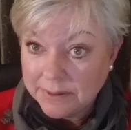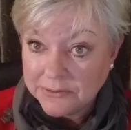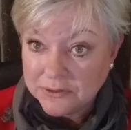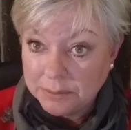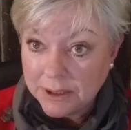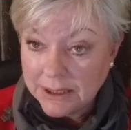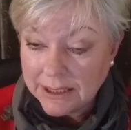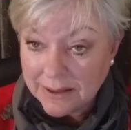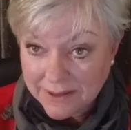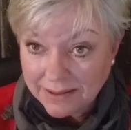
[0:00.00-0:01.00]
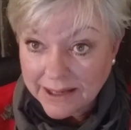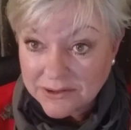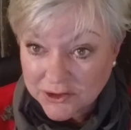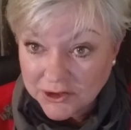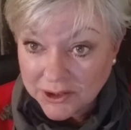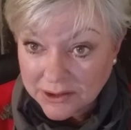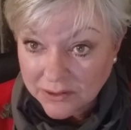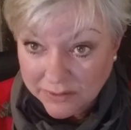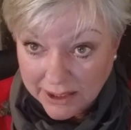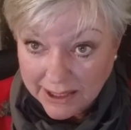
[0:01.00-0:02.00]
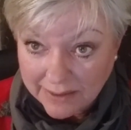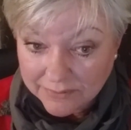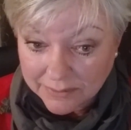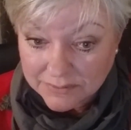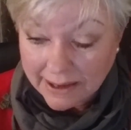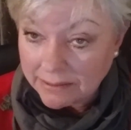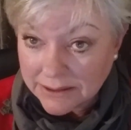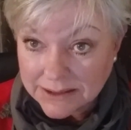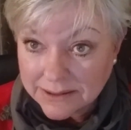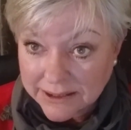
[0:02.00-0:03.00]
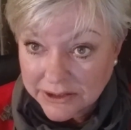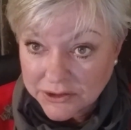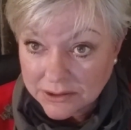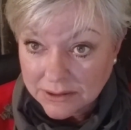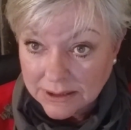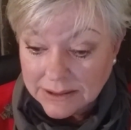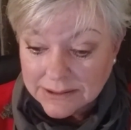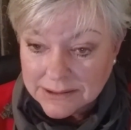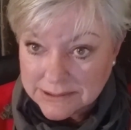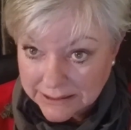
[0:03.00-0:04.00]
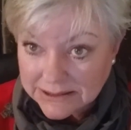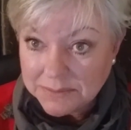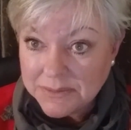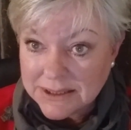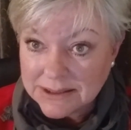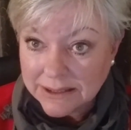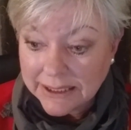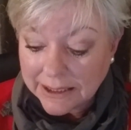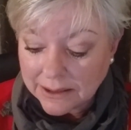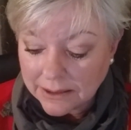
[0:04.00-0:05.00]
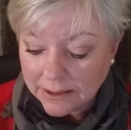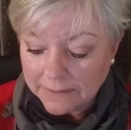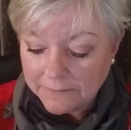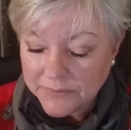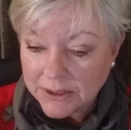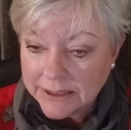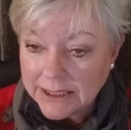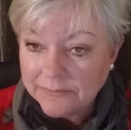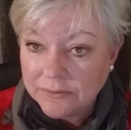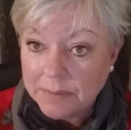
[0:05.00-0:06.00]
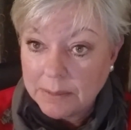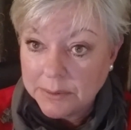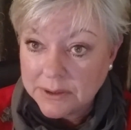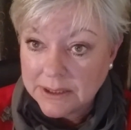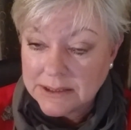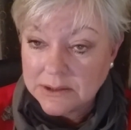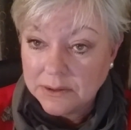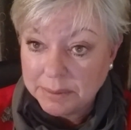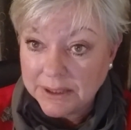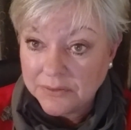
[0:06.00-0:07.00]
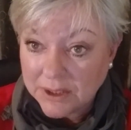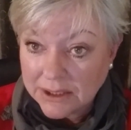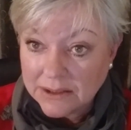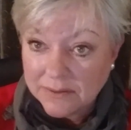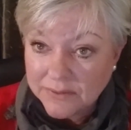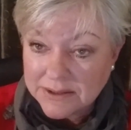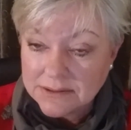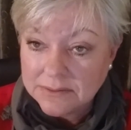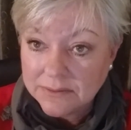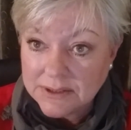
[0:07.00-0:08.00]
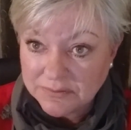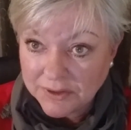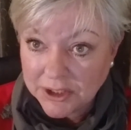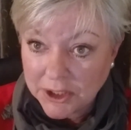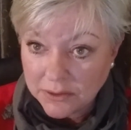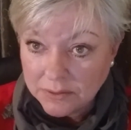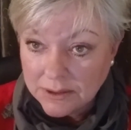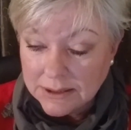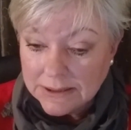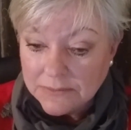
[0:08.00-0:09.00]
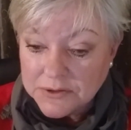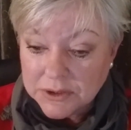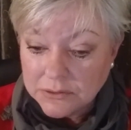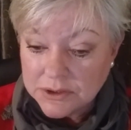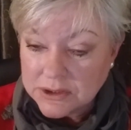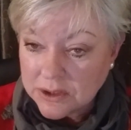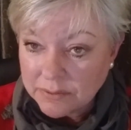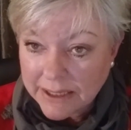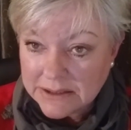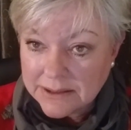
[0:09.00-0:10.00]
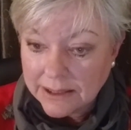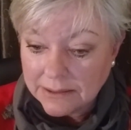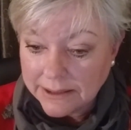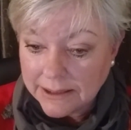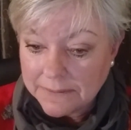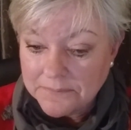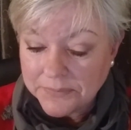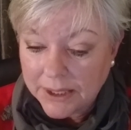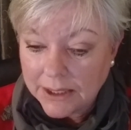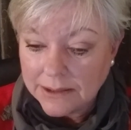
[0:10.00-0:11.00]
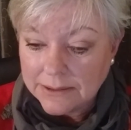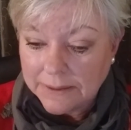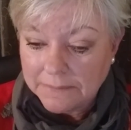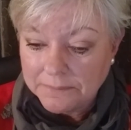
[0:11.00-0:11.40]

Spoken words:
extra money and they like to cook or they have a talent in the kitchen, send them this link. The link from my book is going to be at the end of this video. So just go right to that link, and